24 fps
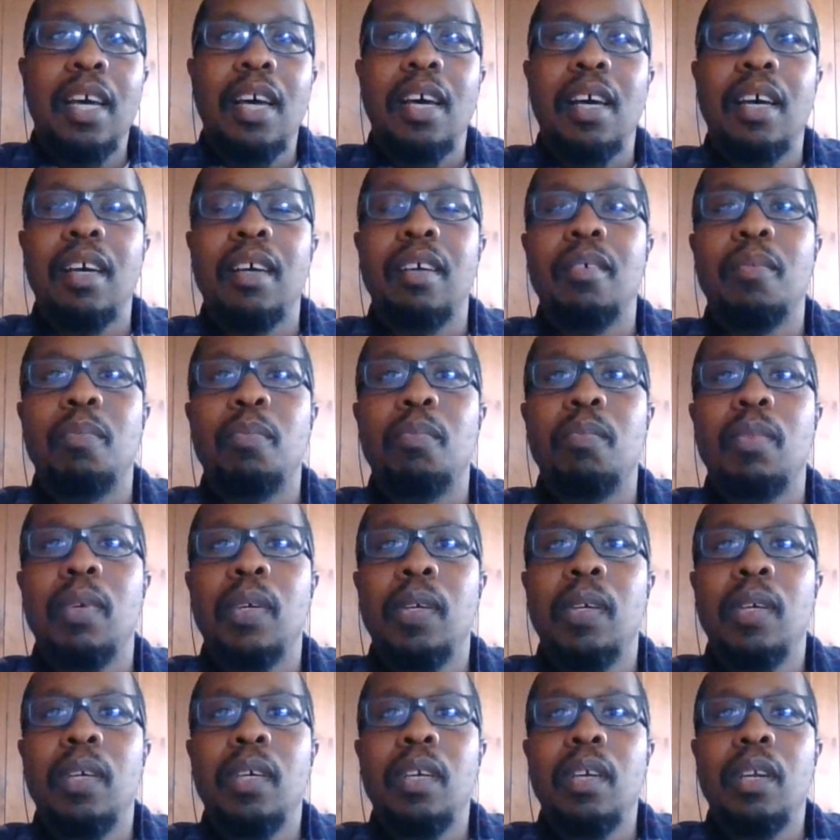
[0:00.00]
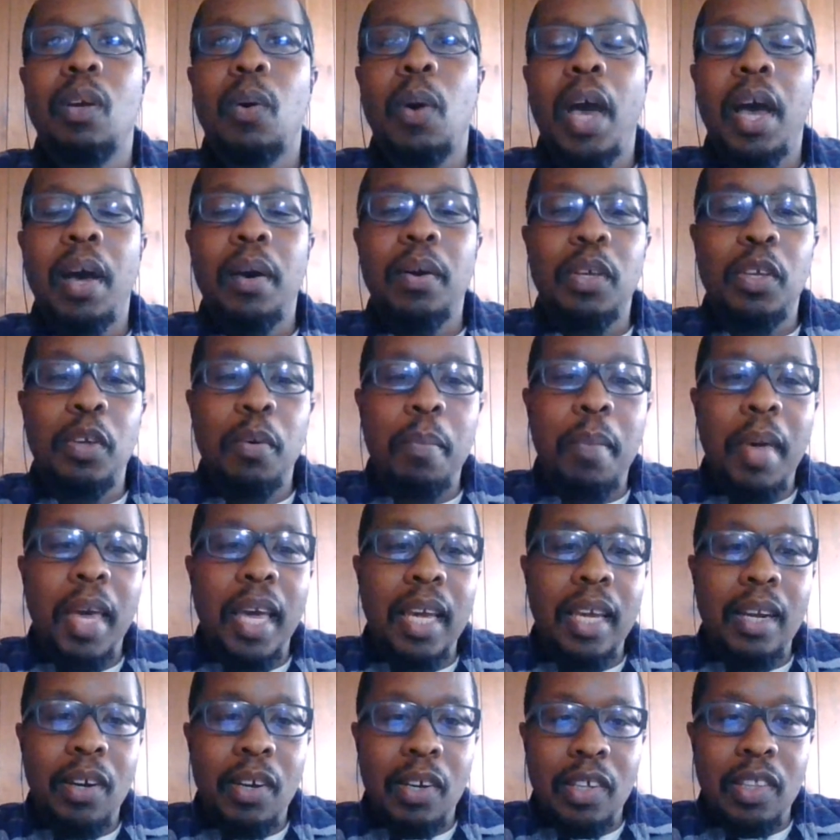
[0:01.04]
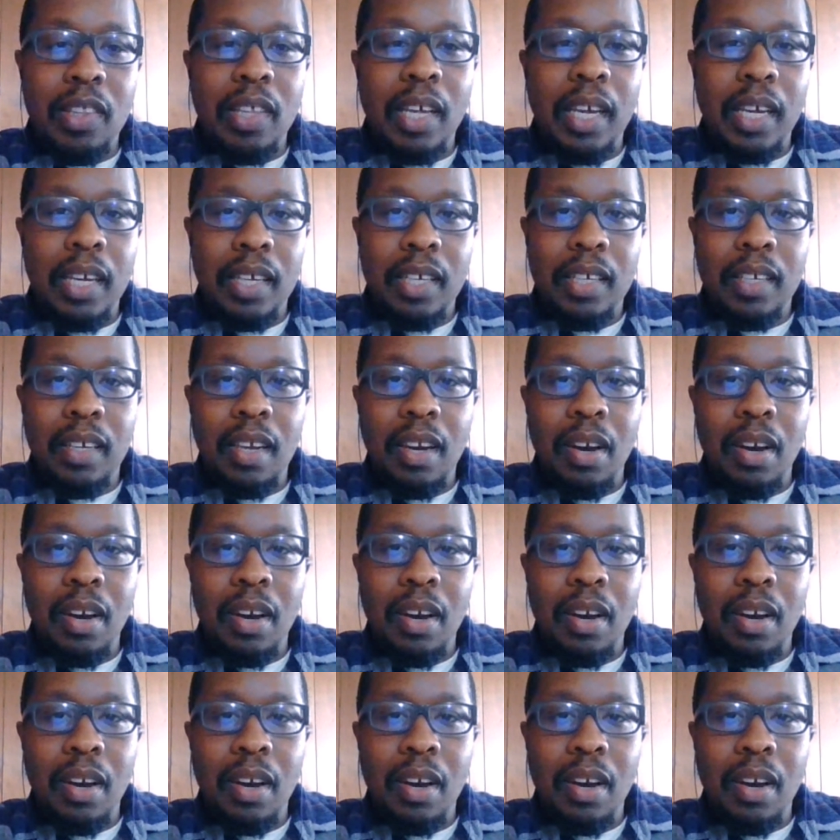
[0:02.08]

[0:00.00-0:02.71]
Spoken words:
How humane are they?